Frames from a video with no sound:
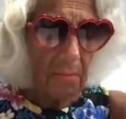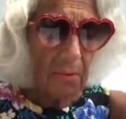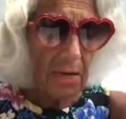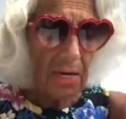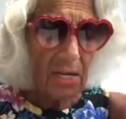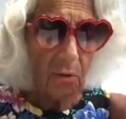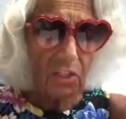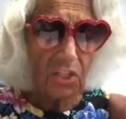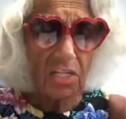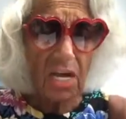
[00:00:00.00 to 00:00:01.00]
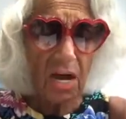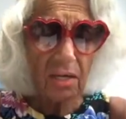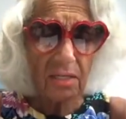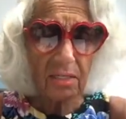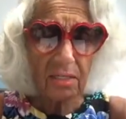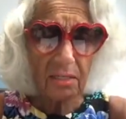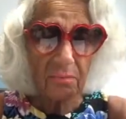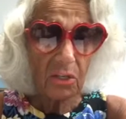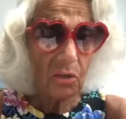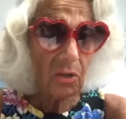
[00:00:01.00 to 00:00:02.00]
but it was not
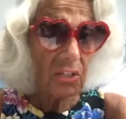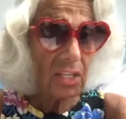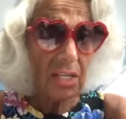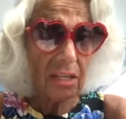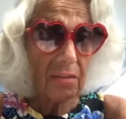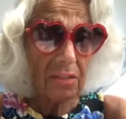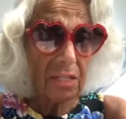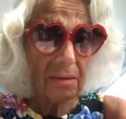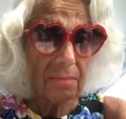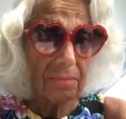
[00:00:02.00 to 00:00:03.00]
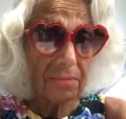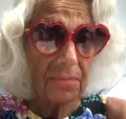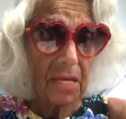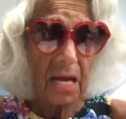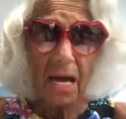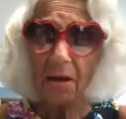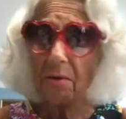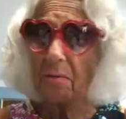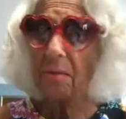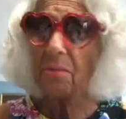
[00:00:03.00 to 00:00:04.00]
because he loved him. I
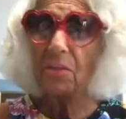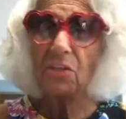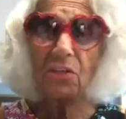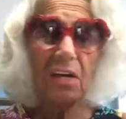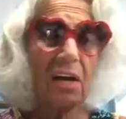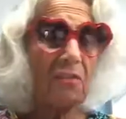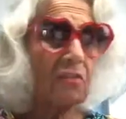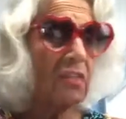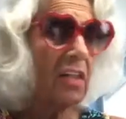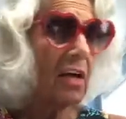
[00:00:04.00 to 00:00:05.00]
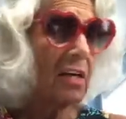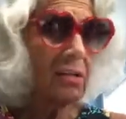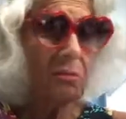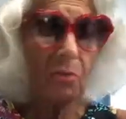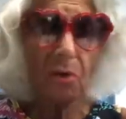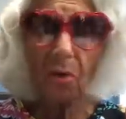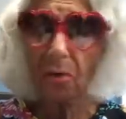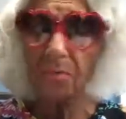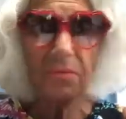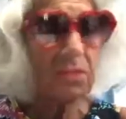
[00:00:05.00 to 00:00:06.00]
remember this guy flying through the
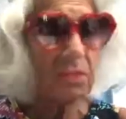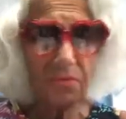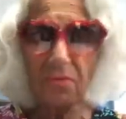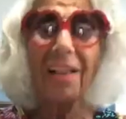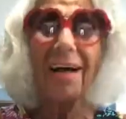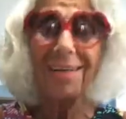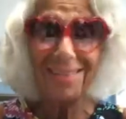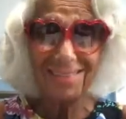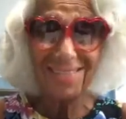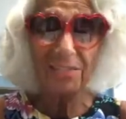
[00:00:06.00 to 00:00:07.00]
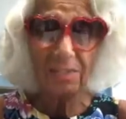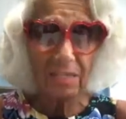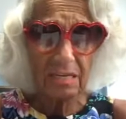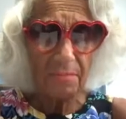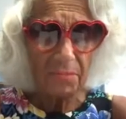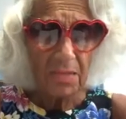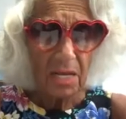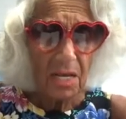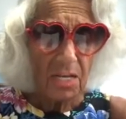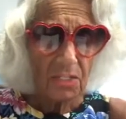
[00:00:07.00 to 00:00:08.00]
hole, flying literally.
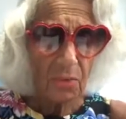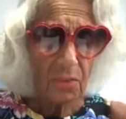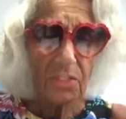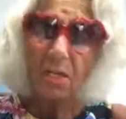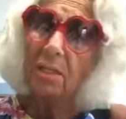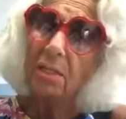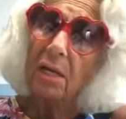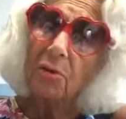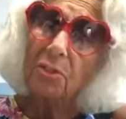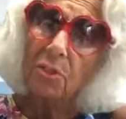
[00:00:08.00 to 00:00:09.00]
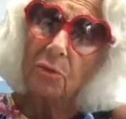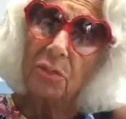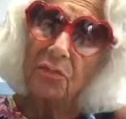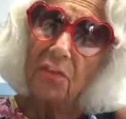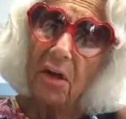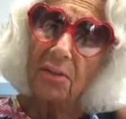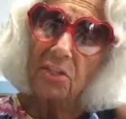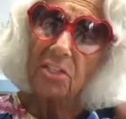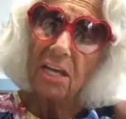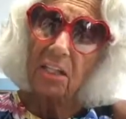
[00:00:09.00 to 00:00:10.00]
So his son goes to his
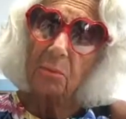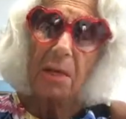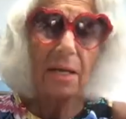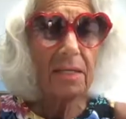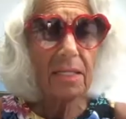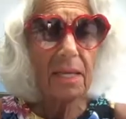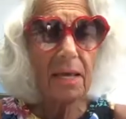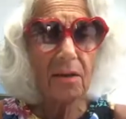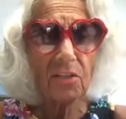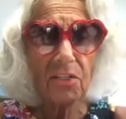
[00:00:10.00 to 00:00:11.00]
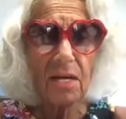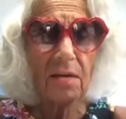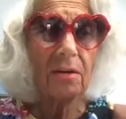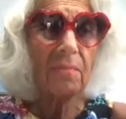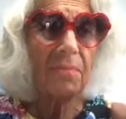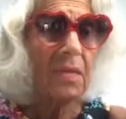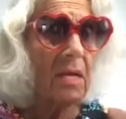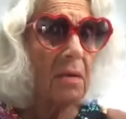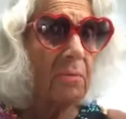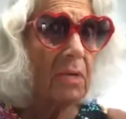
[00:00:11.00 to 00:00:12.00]
father's deathbed at the care center,
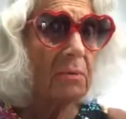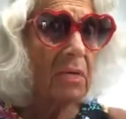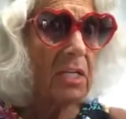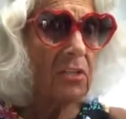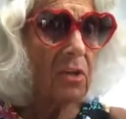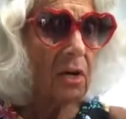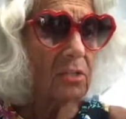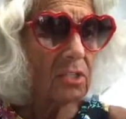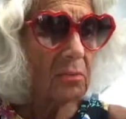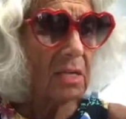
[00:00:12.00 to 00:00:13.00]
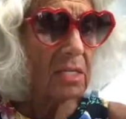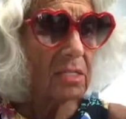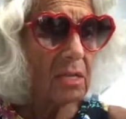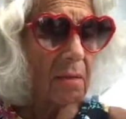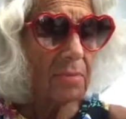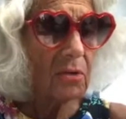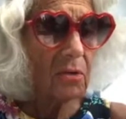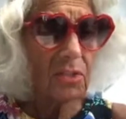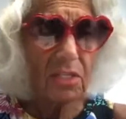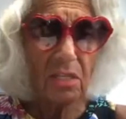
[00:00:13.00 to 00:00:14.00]
but when he talks to me, it's not
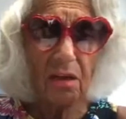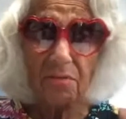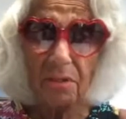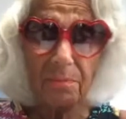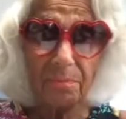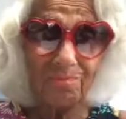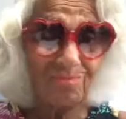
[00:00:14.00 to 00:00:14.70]
because he loved him.